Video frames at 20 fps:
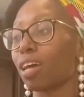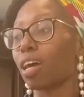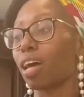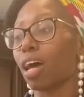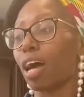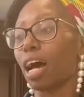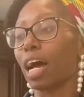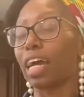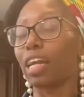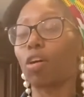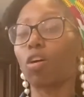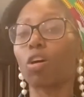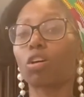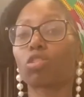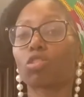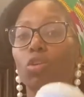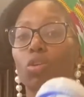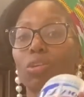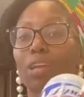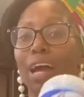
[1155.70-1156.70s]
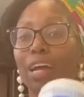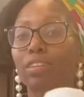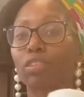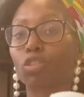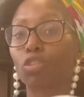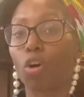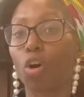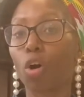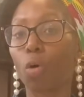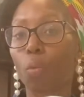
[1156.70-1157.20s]
And also,
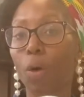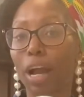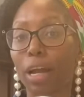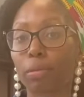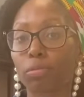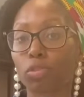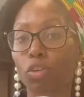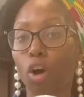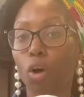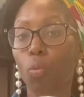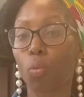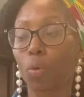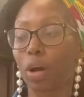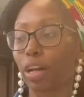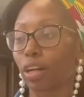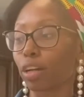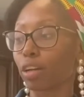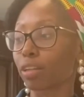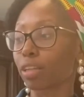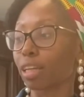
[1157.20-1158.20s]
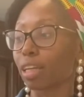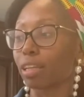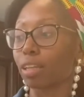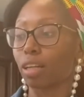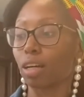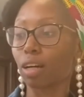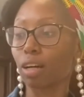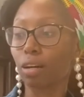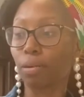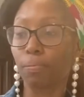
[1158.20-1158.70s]
Lysol wipes are wetter than
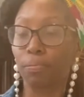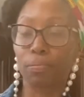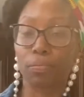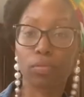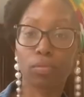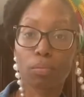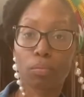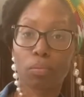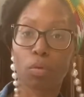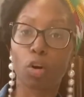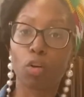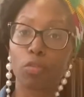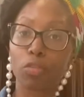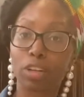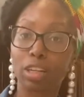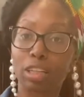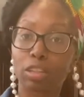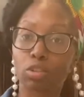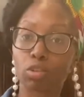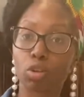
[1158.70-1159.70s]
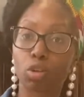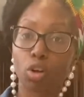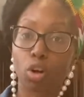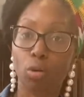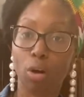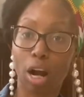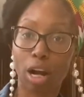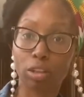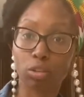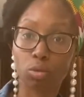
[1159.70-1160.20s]
both of these
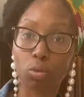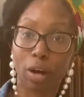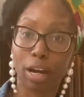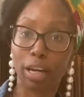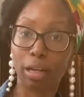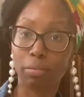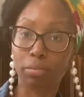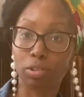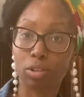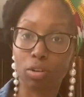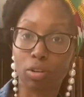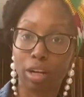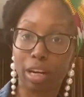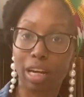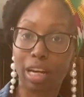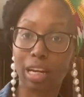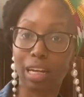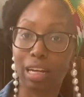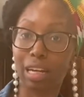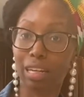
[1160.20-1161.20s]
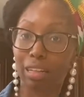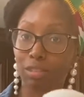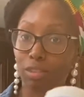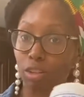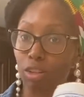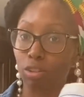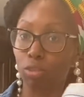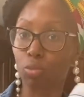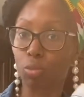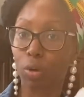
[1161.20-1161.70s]
Clorox wipes, okay?
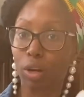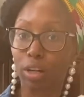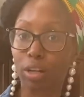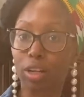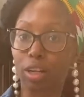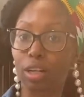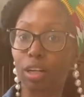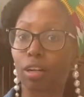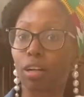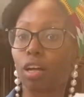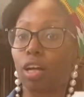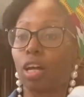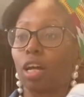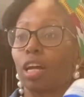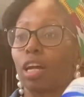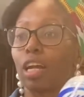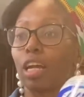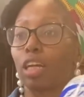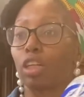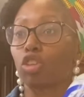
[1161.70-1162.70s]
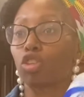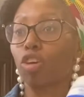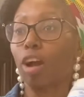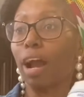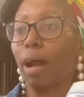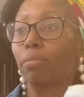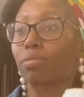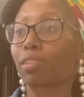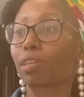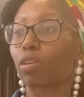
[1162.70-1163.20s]
It's wetter. It
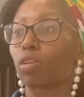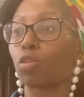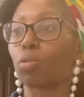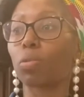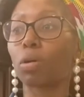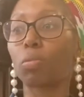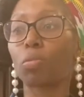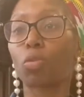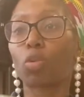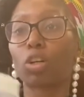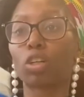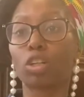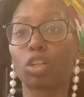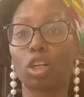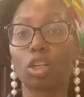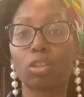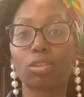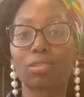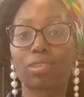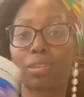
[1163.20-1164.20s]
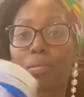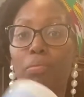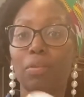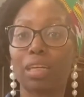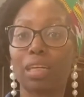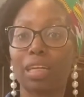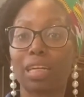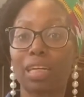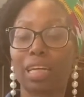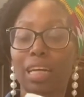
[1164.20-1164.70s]
traps a little bit more dirt to
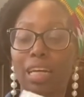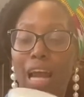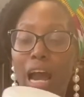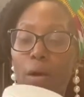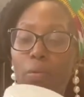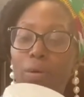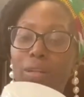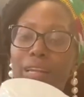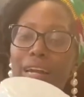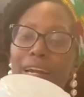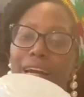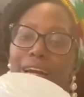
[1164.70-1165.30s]
me. And I would, like I